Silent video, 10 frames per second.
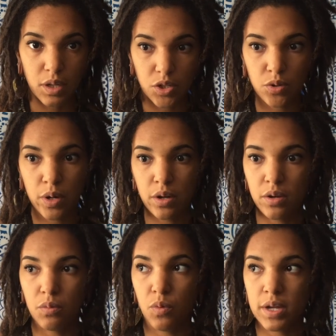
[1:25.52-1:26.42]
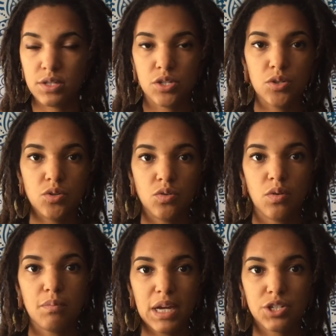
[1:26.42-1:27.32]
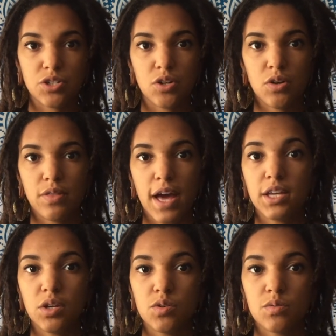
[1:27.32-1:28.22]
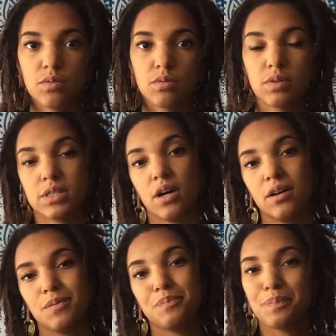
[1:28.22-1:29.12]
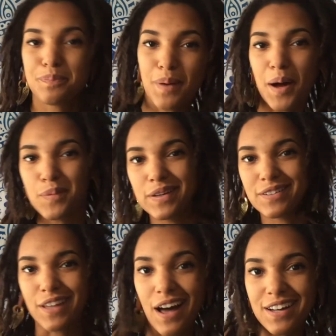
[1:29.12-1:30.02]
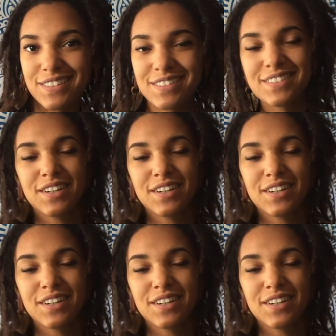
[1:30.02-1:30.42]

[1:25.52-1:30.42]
you're going to want to make sure that you, what's called popping your locks,